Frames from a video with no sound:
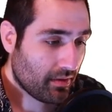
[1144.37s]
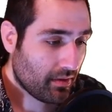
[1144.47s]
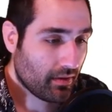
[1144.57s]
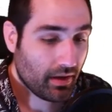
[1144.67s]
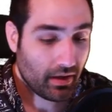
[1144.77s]

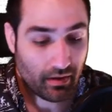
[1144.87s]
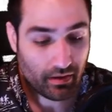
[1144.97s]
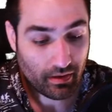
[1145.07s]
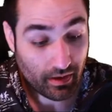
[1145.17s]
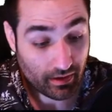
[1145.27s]
that
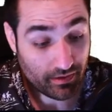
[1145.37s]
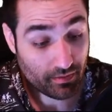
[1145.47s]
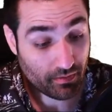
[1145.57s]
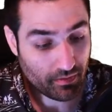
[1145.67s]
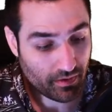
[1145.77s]
this
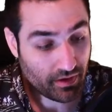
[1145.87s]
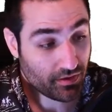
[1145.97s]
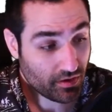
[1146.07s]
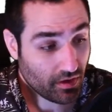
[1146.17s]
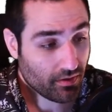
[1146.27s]

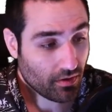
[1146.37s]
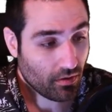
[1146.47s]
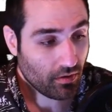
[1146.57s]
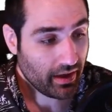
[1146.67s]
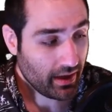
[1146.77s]
server
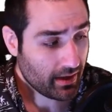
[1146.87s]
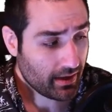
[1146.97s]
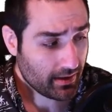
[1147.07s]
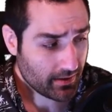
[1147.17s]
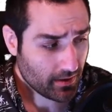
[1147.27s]
only had
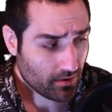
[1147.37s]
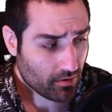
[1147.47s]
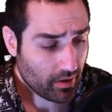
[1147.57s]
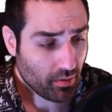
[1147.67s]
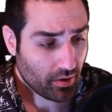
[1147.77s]
SSL
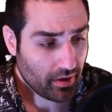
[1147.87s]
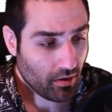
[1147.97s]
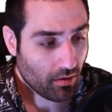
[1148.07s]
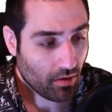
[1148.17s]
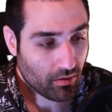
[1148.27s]

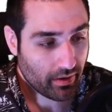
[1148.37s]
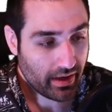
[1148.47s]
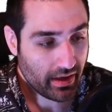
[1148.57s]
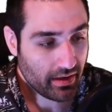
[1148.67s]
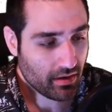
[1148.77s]
3.0
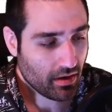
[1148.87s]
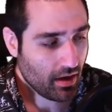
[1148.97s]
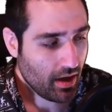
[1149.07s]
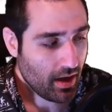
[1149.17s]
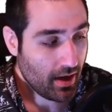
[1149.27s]
already in here.
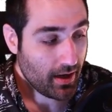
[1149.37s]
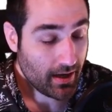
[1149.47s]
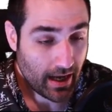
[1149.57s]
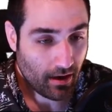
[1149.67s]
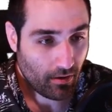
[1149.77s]

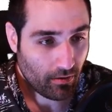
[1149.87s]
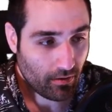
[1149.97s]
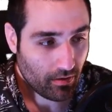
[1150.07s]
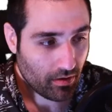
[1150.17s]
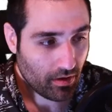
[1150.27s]
Now,
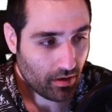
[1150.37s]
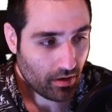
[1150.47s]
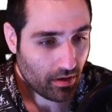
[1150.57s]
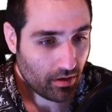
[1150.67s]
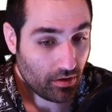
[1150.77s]

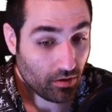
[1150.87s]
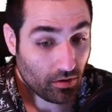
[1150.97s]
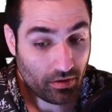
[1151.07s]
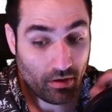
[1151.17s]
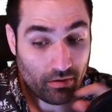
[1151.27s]
you'll
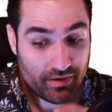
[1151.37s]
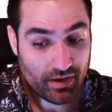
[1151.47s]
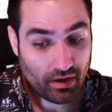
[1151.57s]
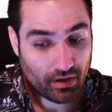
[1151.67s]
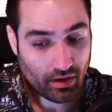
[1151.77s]
notice
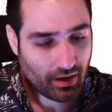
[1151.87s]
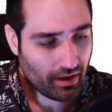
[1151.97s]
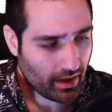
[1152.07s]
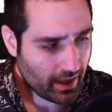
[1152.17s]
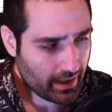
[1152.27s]
that on the
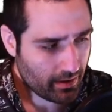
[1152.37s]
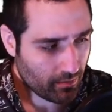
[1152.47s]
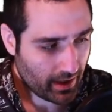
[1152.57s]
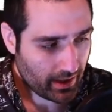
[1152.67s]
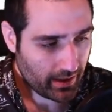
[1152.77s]
client,
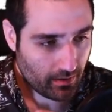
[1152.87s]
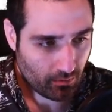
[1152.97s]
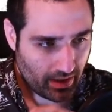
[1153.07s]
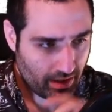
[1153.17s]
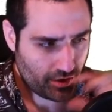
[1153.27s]
when
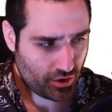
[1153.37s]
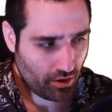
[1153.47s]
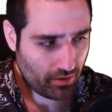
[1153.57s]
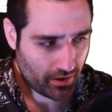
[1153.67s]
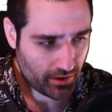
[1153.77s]
I
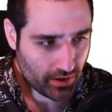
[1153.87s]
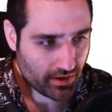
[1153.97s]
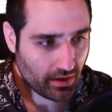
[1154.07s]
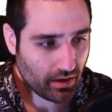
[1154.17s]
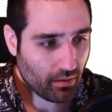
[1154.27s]
showed it just
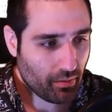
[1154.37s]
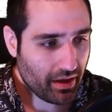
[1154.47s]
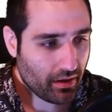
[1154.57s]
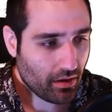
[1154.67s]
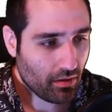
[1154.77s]
a little bit
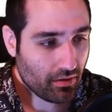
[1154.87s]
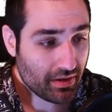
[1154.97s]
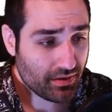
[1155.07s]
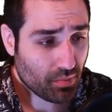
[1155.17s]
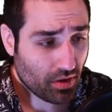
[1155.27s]
ago,
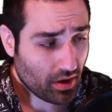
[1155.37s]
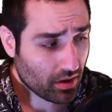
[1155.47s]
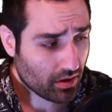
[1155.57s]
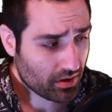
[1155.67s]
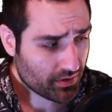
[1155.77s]
this
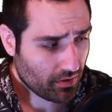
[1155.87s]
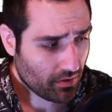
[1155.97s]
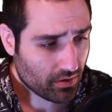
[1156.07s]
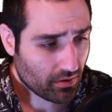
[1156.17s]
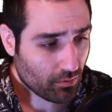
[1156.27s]
protocols
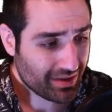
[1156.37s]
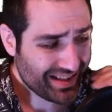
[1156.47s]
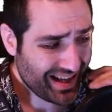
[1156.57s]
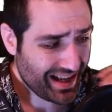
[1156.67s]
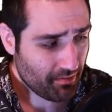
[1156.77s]
folder was
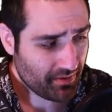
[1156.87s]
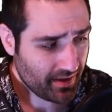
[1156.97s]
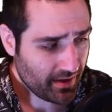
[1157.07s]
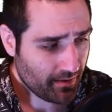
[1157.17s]
empty.